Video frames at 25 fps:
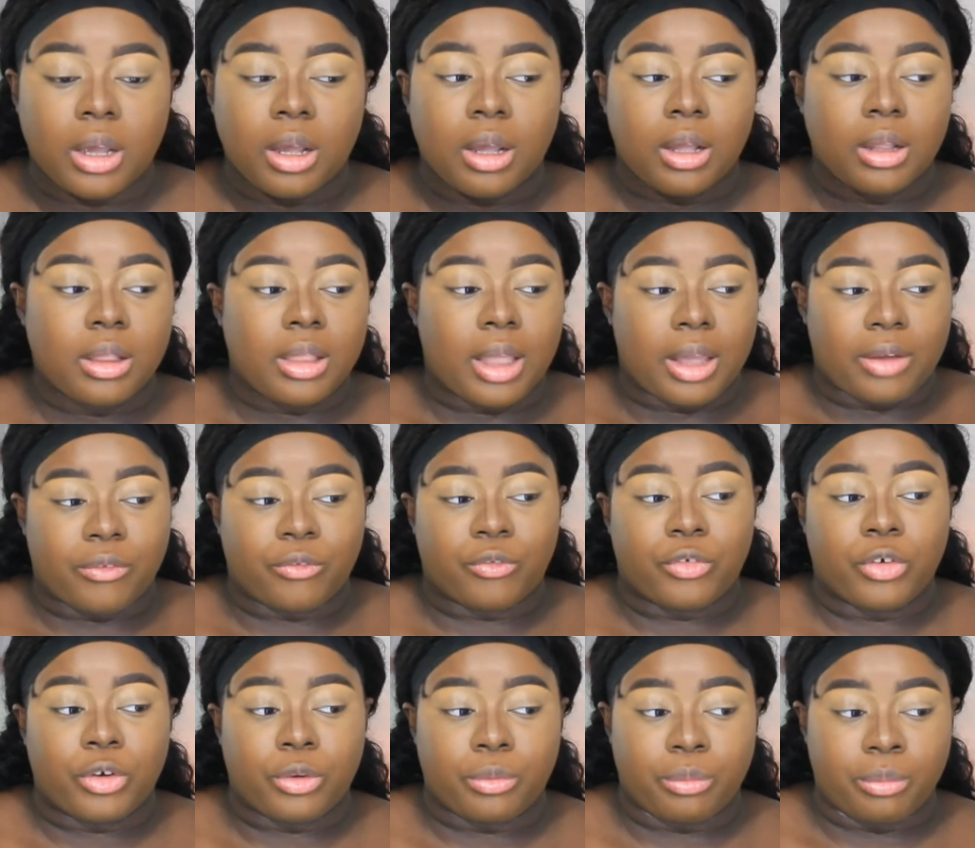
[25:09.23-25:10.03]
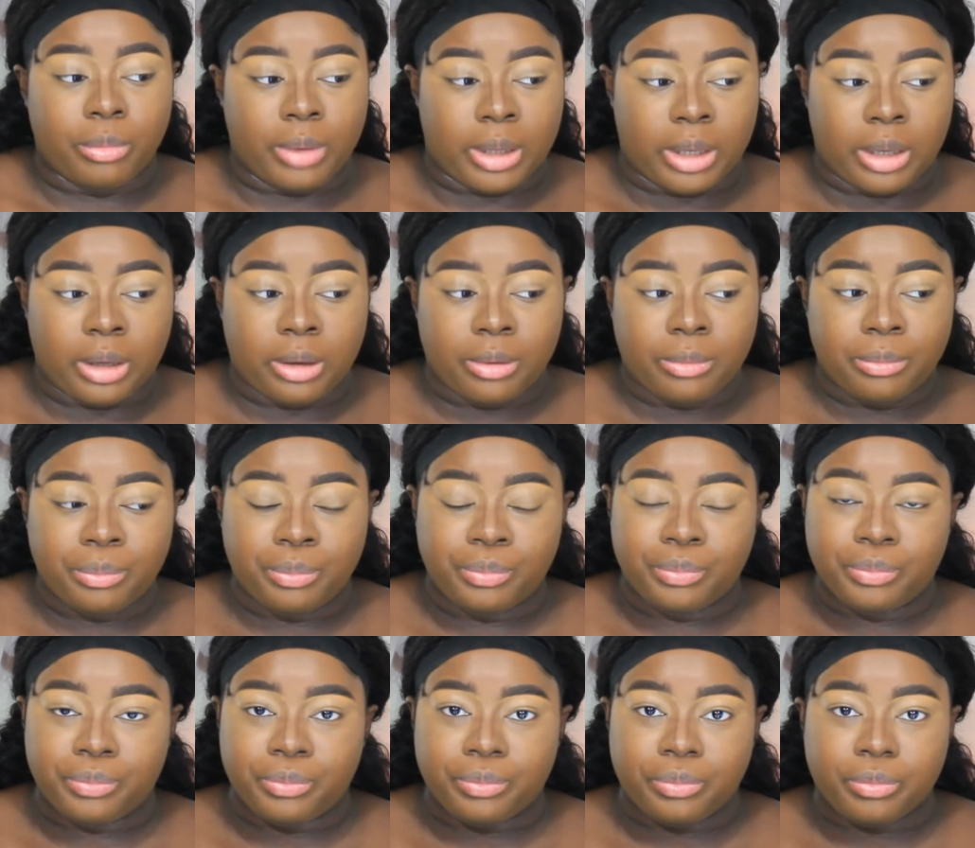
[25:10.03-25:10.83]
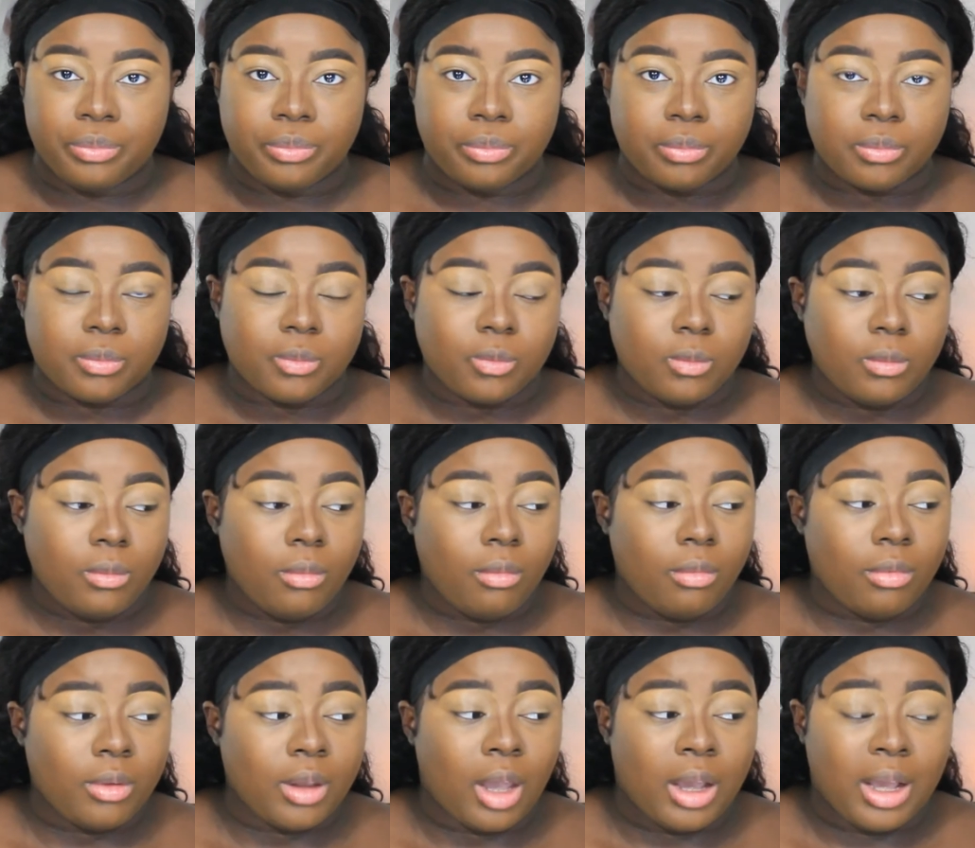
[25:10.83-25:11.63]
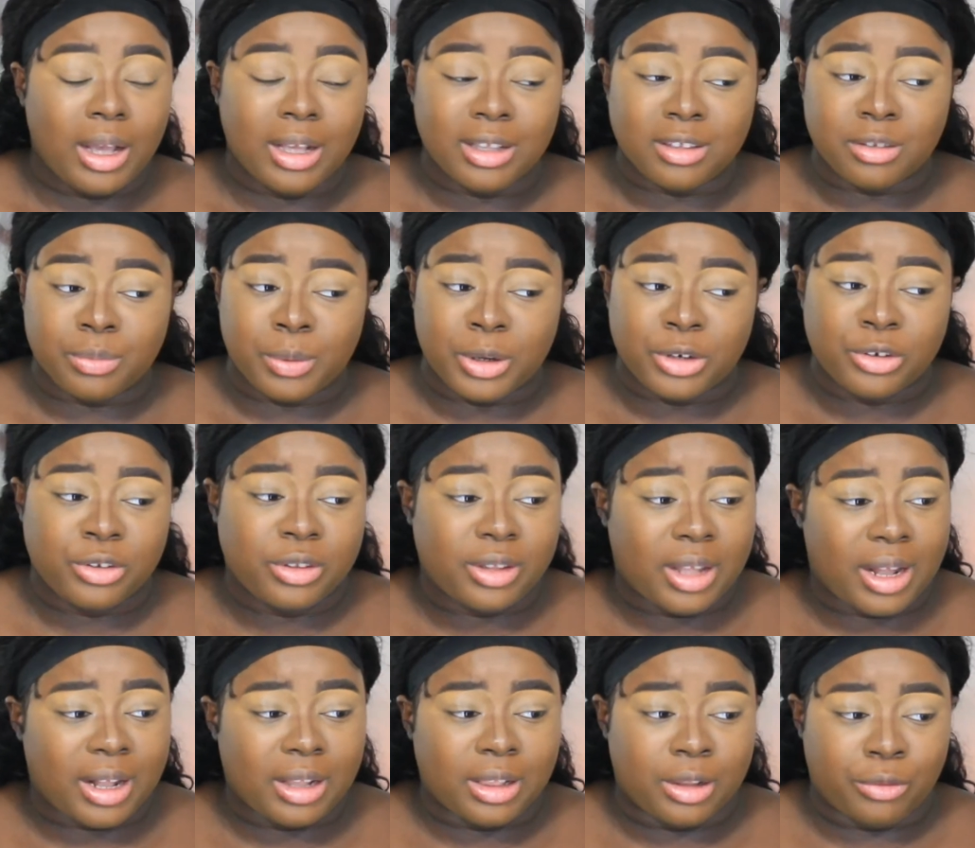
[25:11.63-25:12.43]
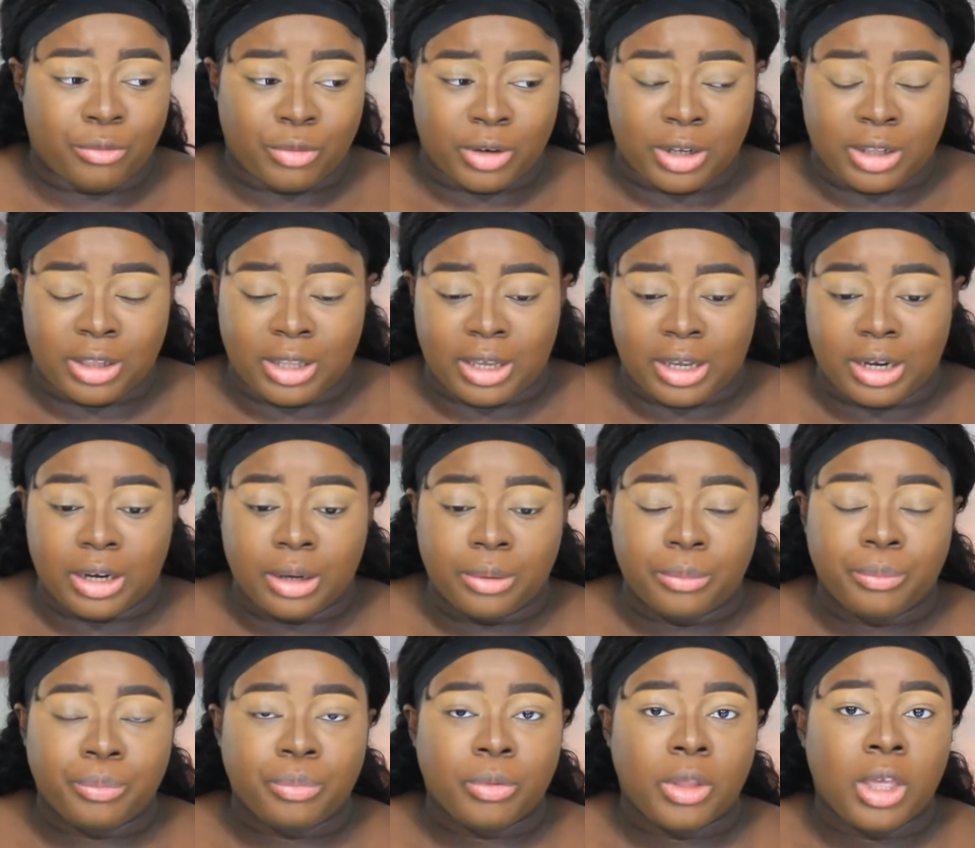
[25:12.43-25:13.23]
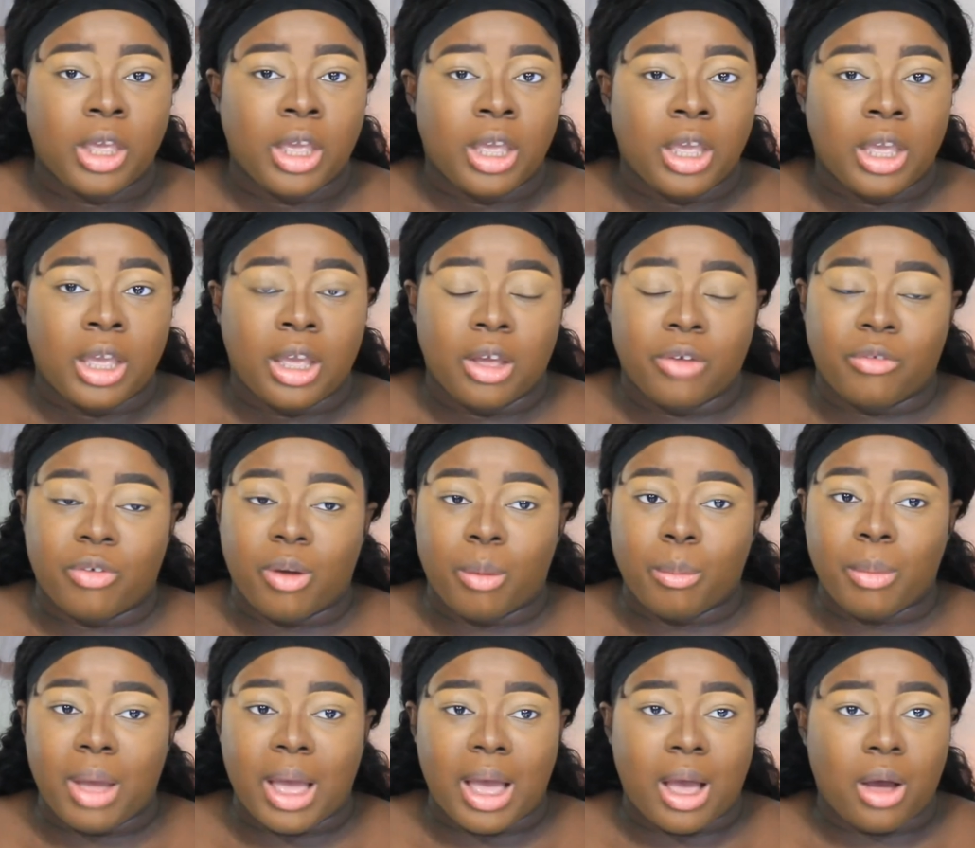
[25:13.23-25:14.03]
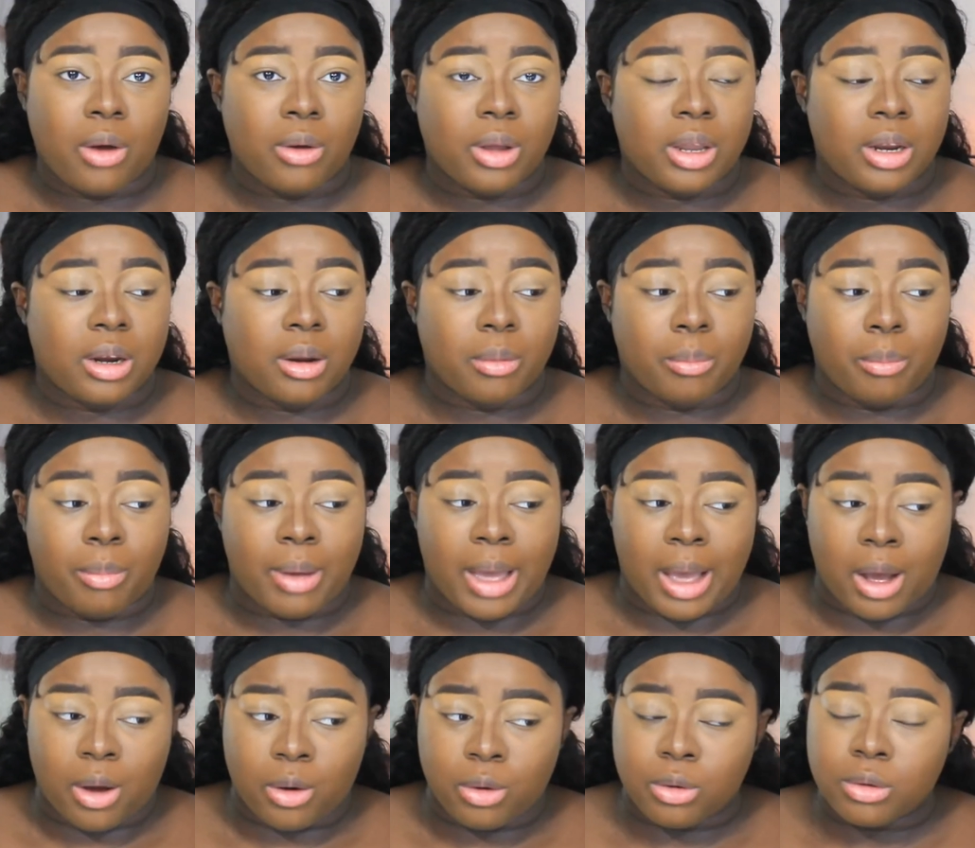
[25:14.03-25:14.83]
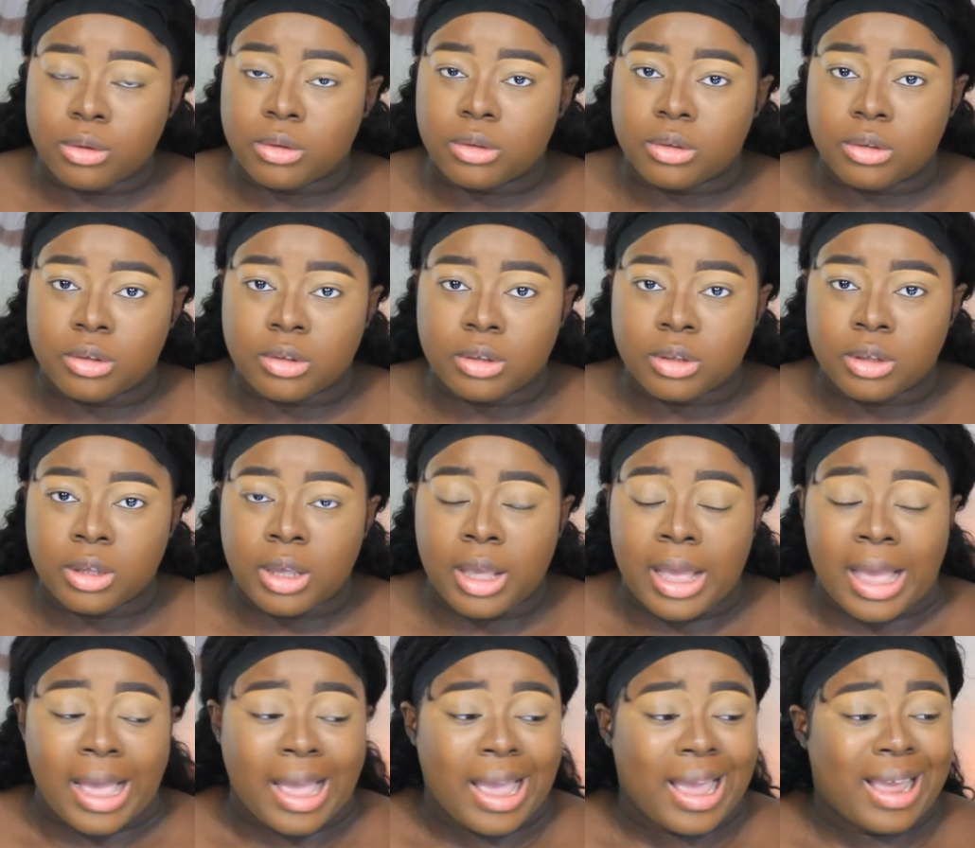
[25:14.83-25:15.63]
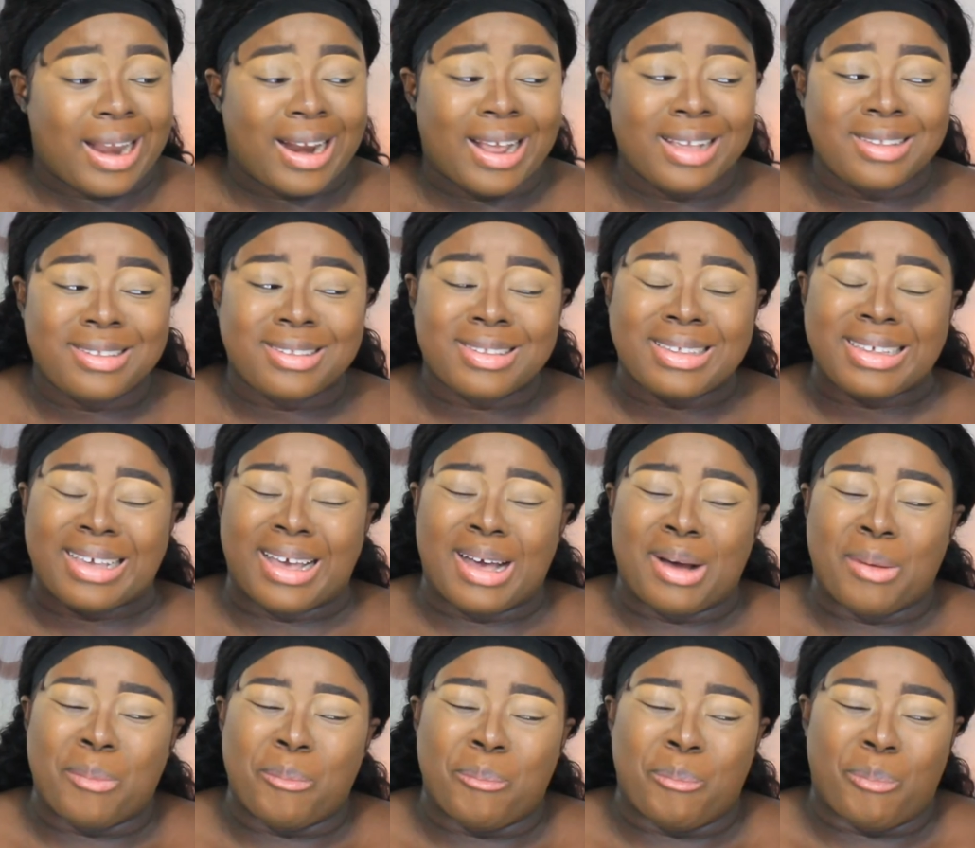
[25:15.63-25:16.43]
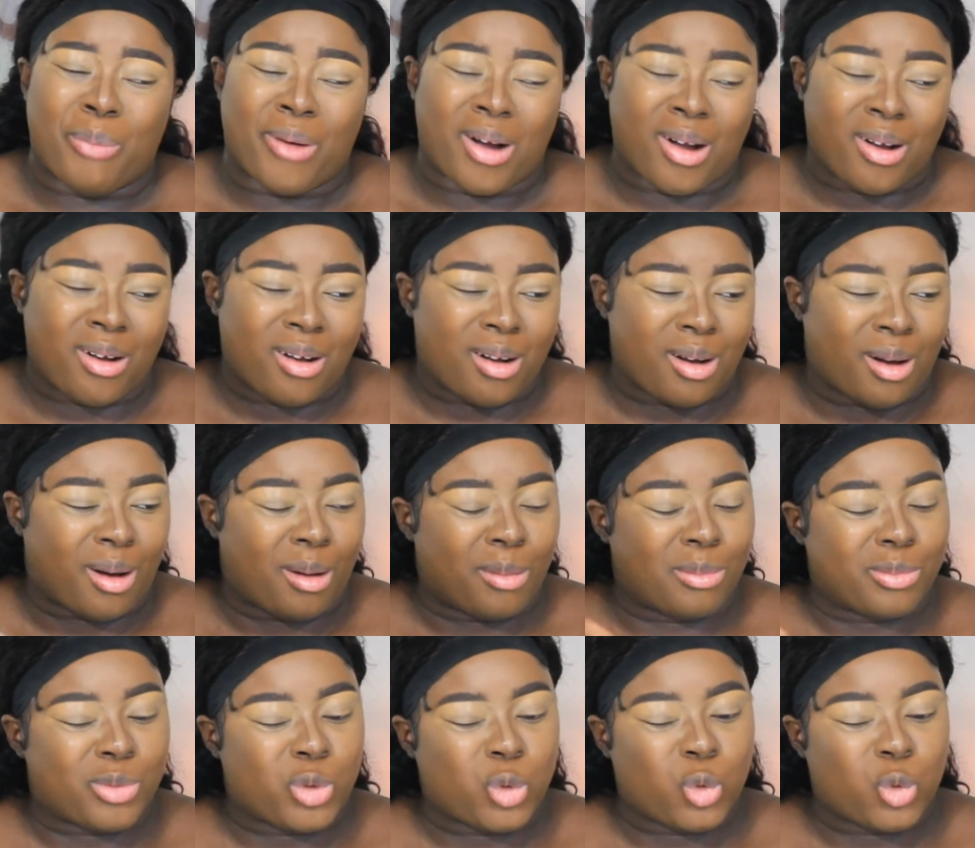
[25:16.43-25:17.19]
Like for me, especially that I live in Atlanta, if I'm out and about and I see a bomb,